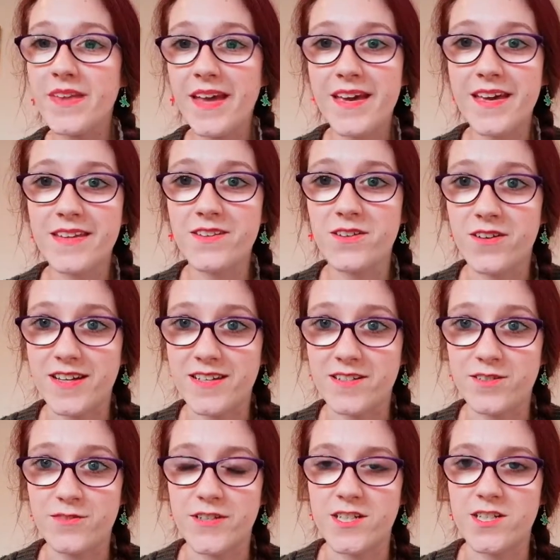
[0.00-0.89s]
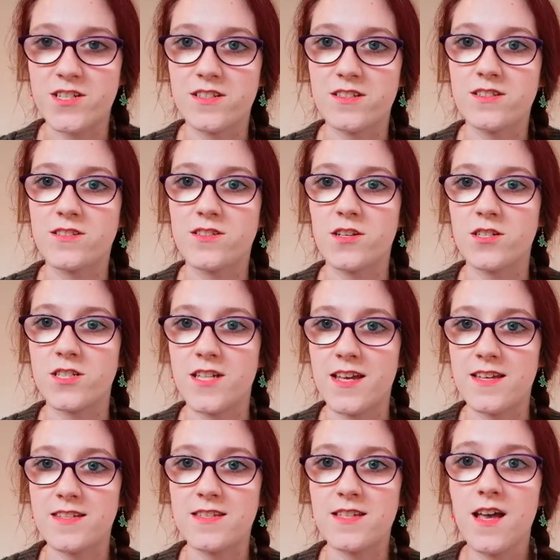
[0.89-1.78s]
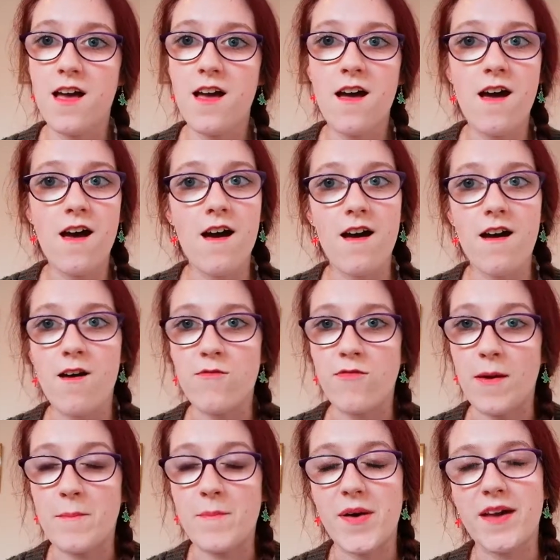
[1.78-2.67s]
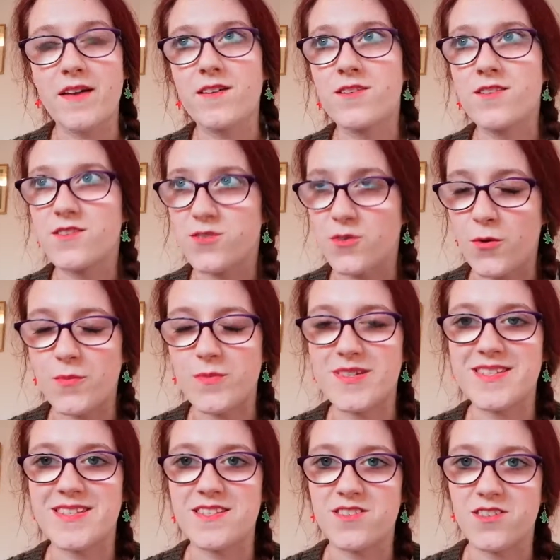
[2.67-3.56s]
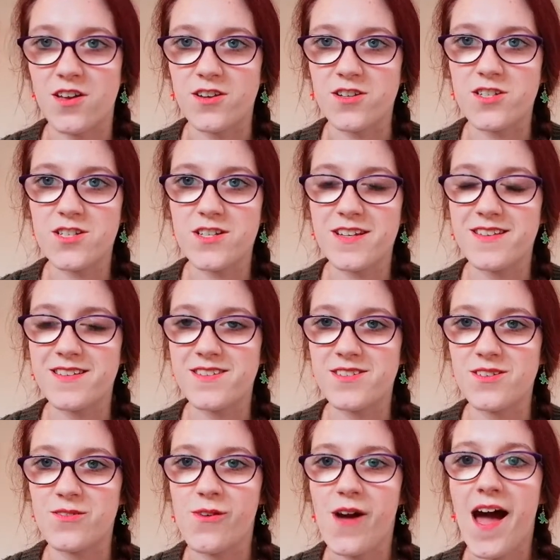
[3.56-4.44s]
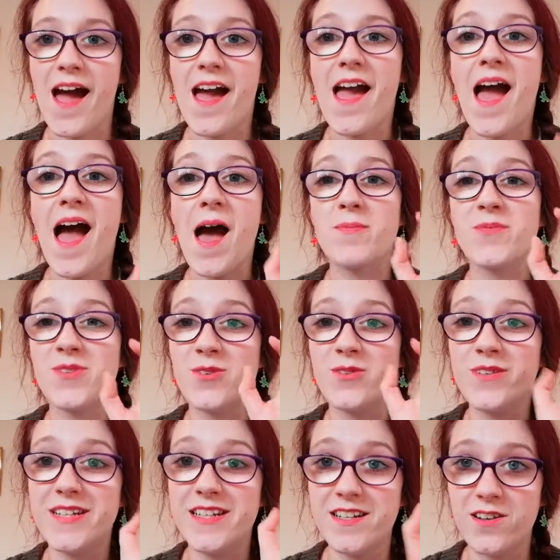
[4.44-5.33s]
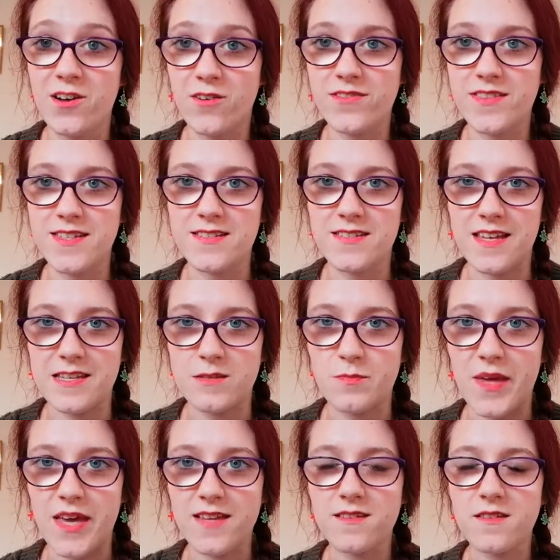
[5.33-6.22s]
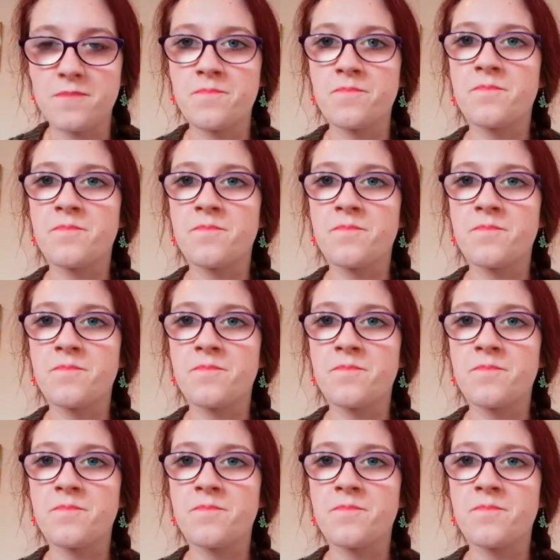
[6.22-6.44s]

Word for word: in young adult fiction such as uh, vampires zombies and such so i absolutely loved this aspect